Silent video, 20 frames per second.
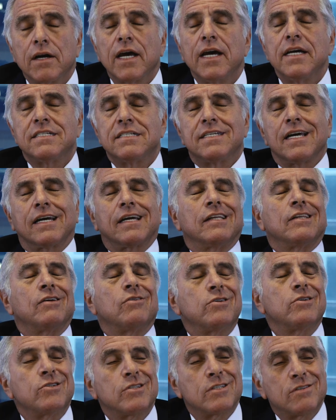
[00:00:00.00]
Okay, second
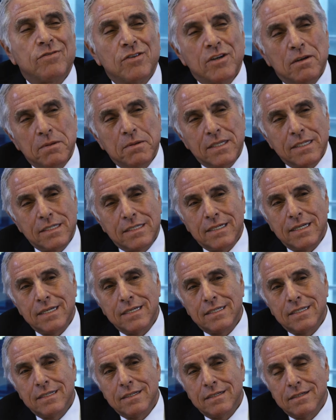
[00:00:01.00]
largest firm in the
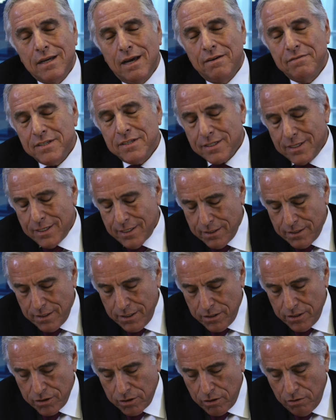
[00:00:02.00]
States, and obviously
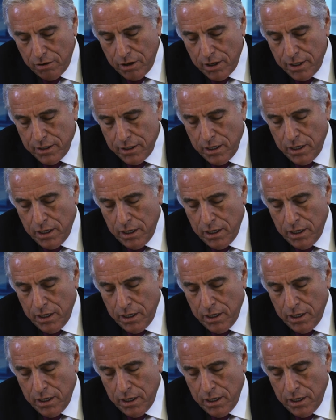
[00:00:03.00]
it's gone.